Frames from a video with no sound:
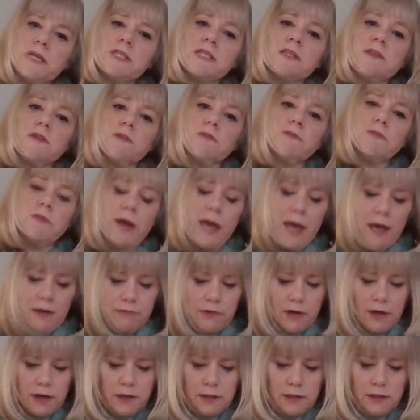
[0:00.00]
isn't
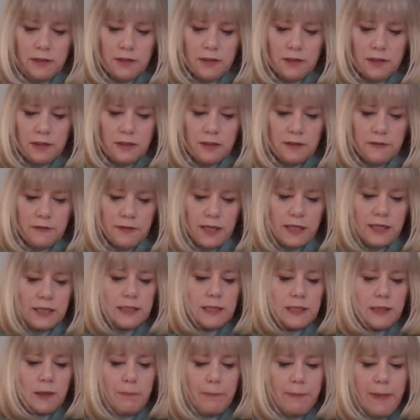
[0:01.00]
forever, that
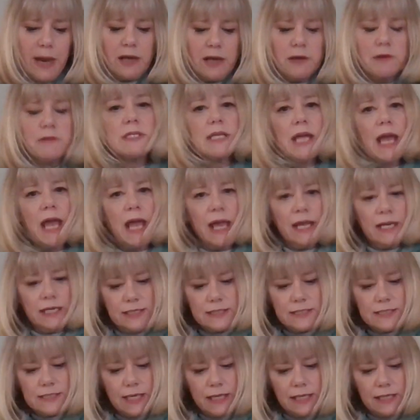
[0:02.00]
it can melt
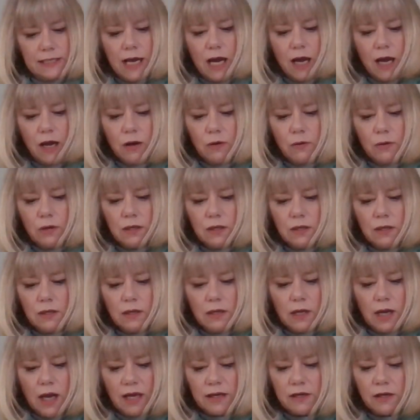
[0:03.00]
any day now,
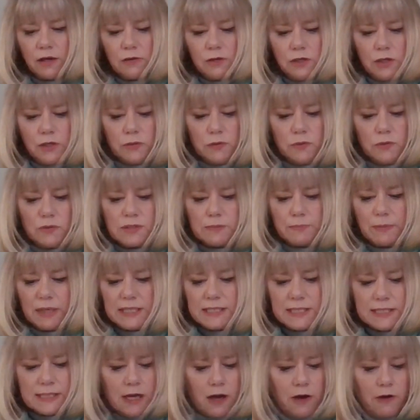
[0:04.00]
and I'll lose
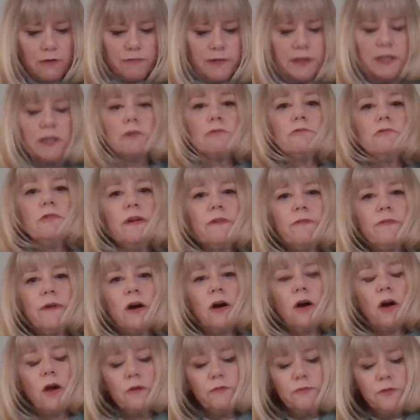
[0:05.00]
myself in a
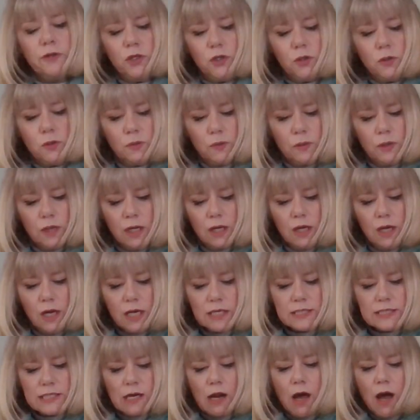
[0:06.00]
river of you,
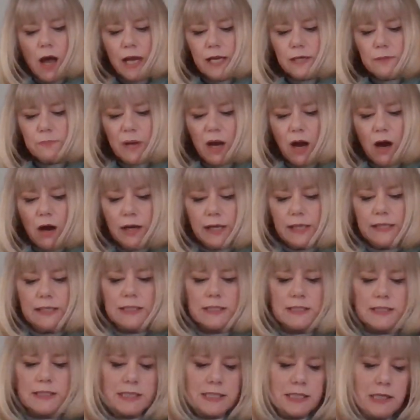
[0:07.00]
slide behind
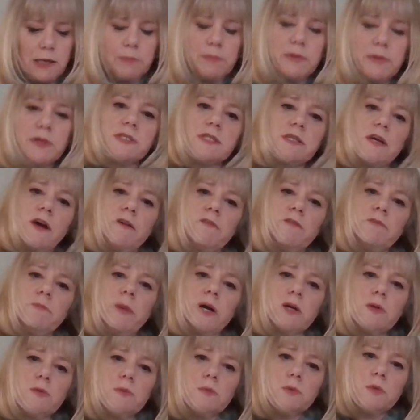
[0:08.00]
in slippers of
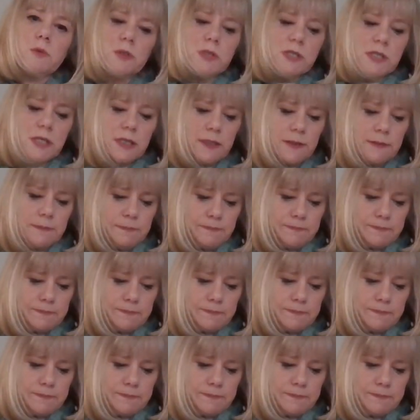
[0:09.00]
meltwater.